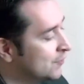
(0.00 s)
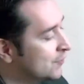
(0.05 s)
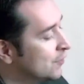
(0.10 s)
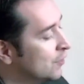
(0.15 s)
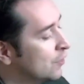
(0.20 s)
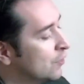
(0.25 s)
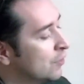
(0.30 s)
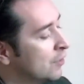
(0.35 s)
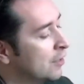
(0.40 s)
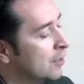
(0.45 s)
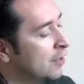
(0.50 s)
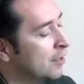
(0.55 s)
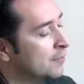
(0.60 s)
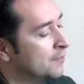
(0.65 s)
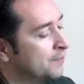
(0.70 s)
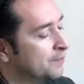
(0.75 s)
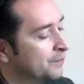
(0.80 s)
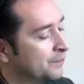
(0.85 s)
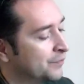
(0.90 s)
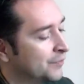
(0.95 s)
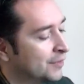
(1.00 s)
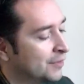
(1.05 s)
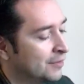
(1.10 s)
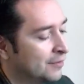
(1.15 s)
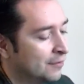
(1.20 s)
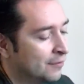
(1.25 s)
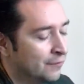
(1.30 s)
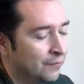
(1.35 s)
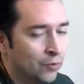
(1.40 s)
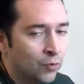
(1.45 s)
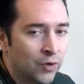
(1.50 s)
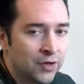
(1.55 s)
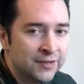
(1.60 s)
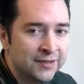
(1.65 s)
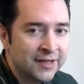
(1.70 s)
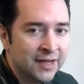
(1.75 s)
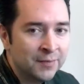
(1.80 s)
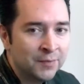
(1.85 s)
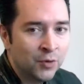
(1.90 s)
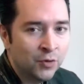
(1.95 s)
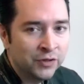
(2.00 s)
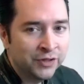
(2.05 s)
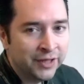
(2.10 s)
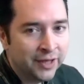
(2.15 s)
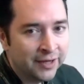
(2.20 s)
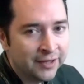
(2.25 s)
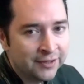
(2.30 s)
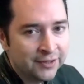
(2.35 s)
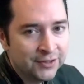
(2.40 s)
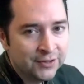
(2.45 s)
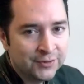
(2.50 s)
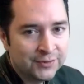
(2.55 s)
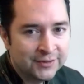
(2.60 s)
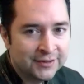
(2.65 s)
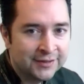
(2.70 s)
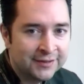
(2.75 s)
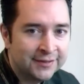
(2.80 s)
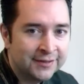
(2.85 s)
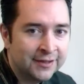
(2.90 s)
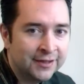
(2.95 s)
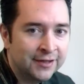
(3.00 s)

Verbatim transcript: So uh, for one time only, I'm going to use this.